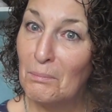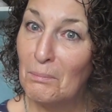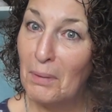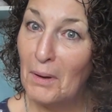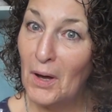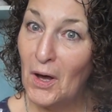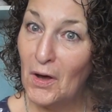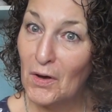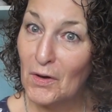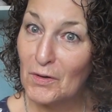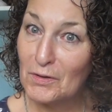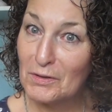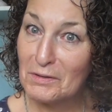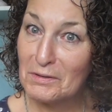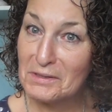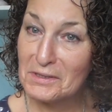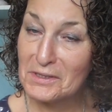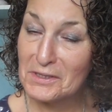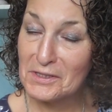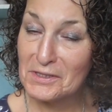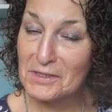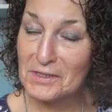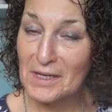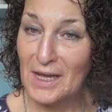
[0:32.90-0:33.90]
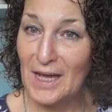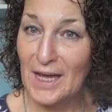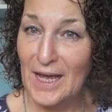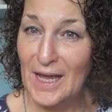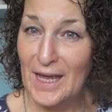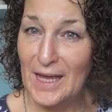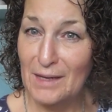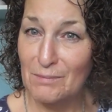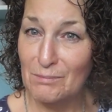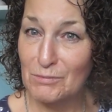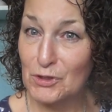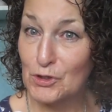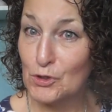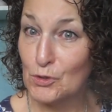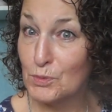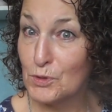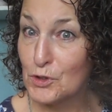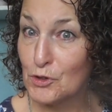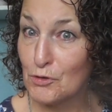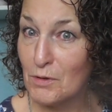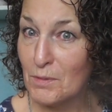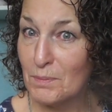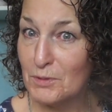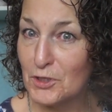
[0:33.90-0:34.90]
box um,
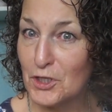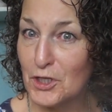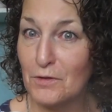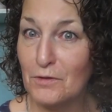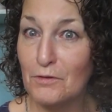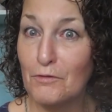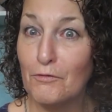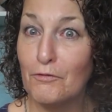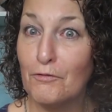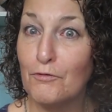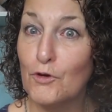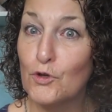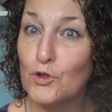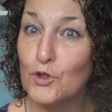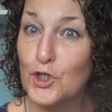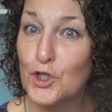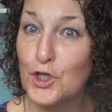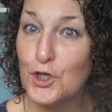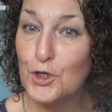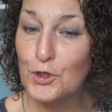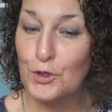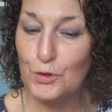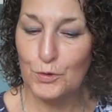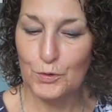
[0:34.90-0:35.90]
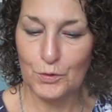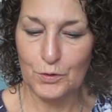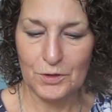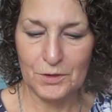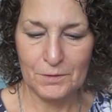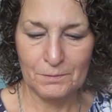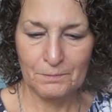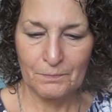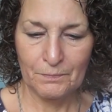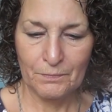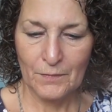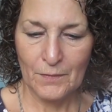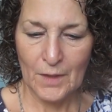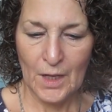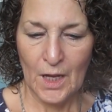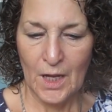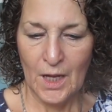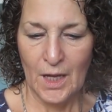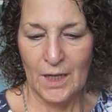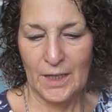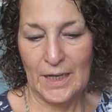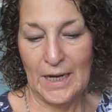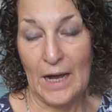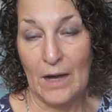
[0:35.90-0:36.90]
subscription for June.
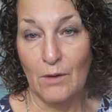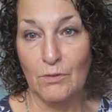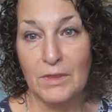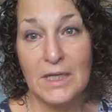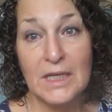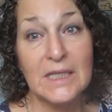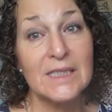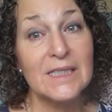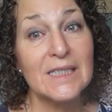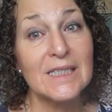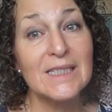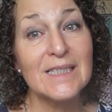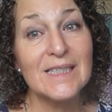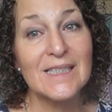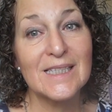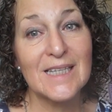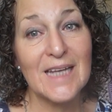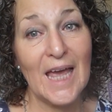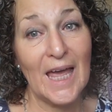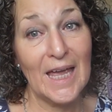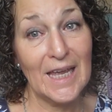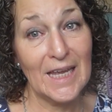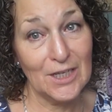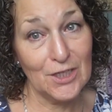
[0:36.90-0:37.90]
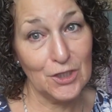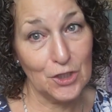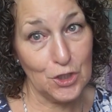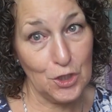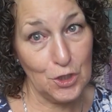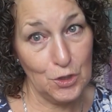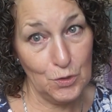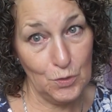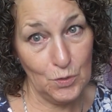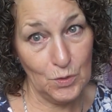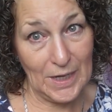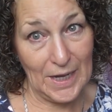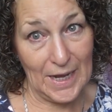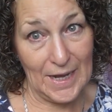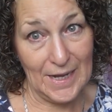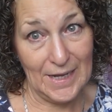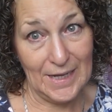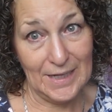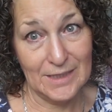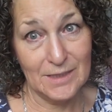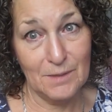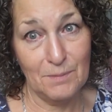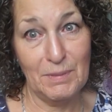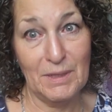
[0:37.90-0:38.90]
Now this is take two
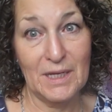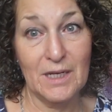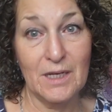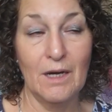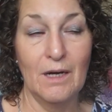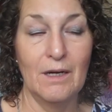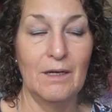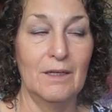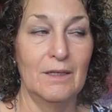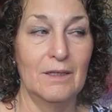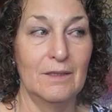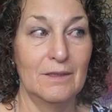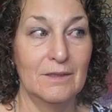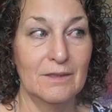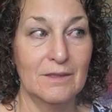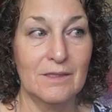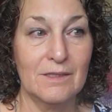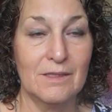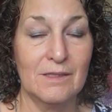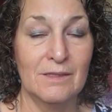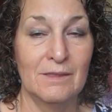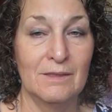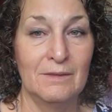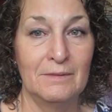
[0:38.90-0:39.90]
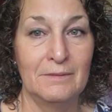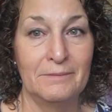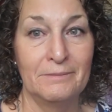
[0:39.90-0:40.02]
guys because